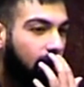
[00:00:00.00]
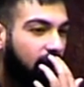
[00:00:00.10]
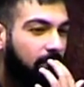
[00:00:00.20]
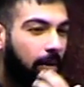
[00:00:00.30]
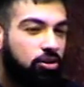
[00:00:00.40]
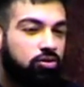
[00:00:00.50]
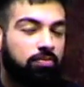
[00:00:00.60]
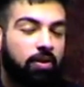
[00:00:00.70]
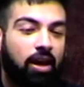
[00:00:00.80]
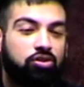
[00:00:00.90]
He
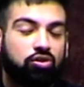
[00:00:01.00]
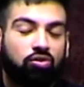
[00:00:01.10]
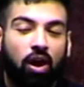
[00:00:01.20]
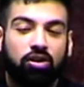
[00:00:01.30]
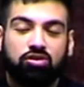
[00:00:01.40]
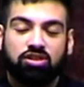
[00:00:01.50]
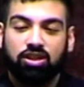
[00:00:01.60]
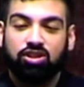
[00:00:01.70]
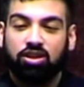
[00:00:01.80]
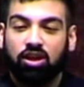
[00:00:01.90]
began to cry to
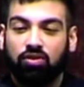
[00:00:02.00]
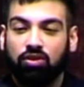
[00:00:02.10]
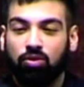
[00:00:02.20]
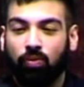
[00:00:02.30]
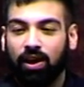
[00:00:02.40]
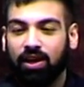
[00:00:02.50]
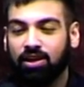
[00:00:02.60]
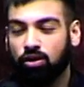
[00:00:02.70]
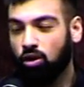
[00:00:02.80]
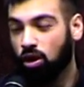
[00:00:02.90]
such a degree where he
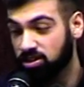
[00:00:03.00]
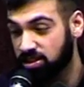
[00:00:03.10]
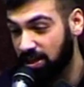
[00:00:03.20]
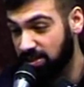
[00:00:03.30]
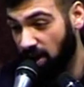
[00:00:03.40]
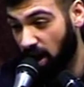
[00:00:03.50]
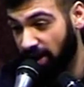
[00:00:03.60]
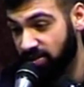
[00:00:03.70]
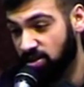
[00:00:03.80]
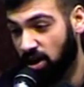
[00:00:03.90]
lost his
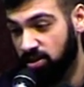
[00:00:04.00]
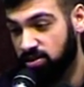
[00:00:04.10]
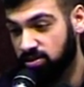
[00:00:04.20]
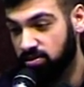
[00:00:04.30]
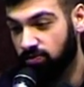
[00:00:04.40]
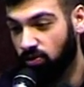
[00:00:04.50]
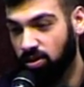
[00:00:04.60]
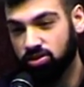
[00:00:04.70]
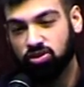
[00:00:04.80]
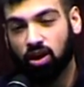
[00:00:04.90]
eyesight for
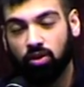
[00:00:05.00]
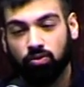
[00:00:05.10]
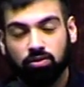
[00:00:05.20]
his child.